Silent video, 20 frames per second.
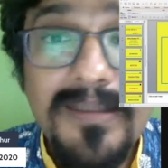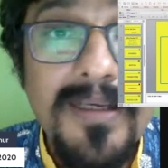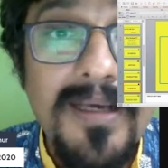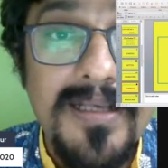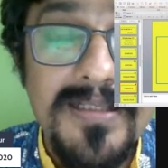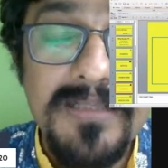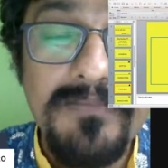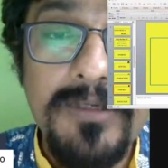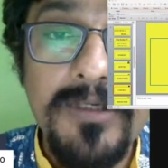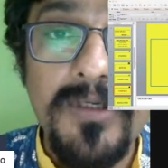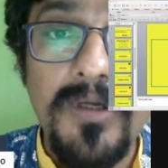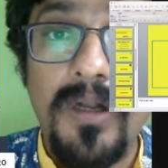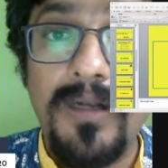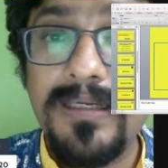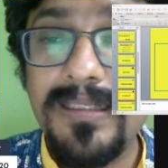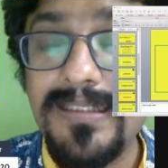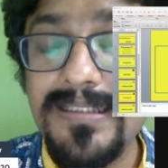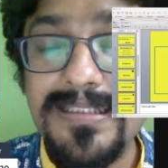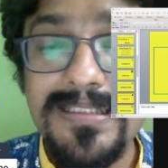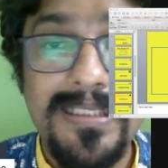the customer called
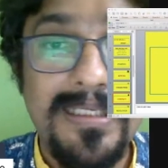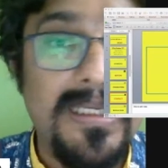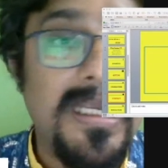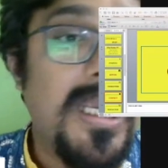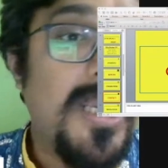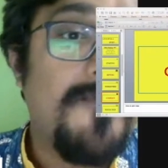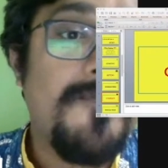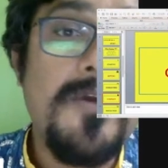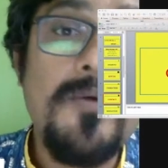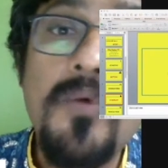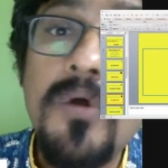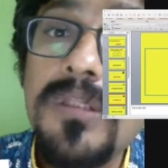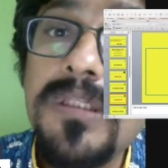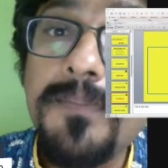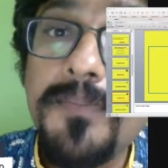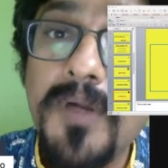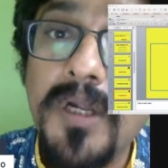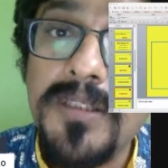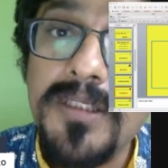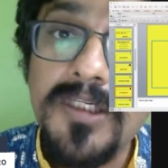and said, "We want the
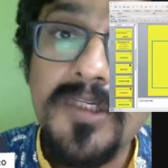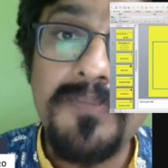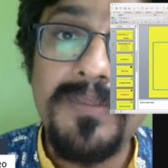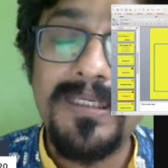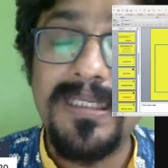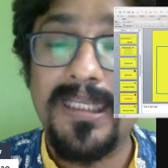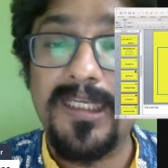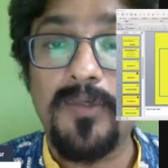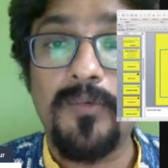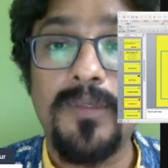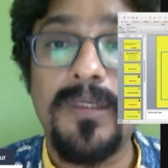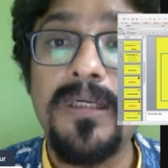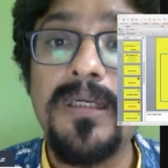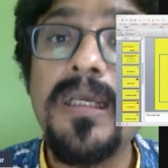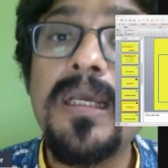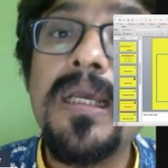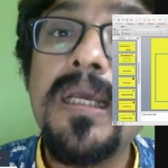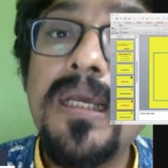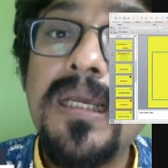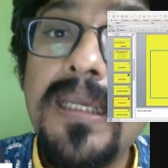project to be delivered
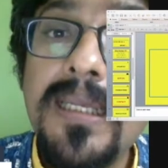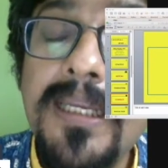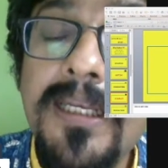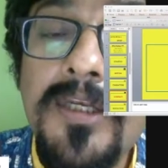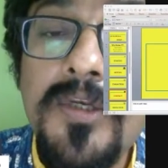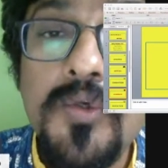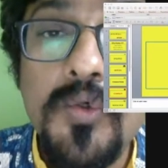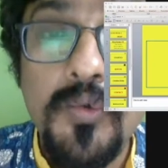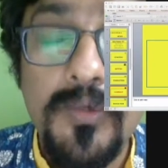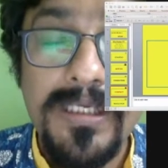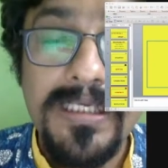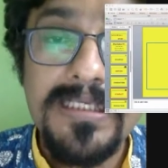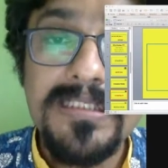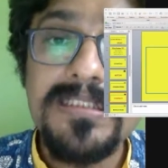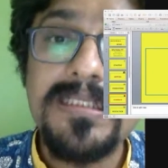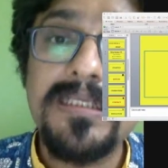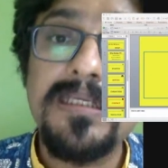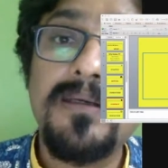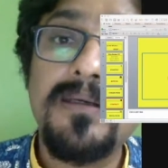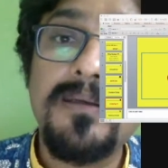in 2 weeks.
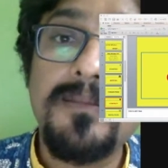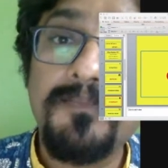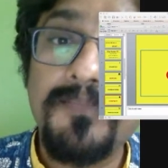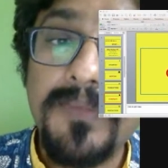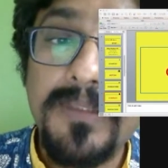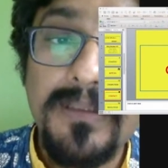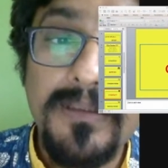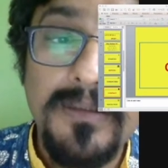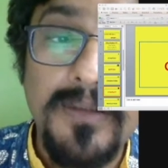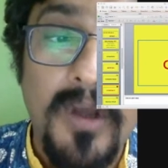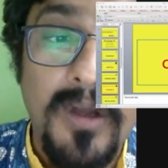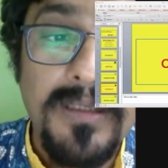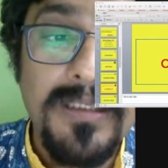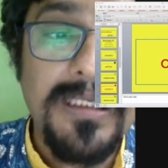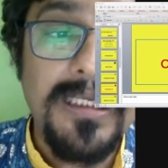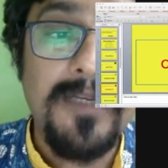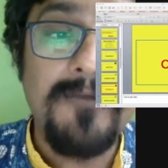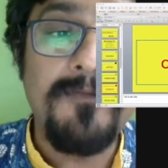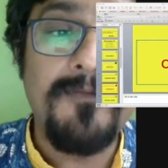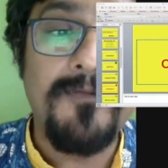not in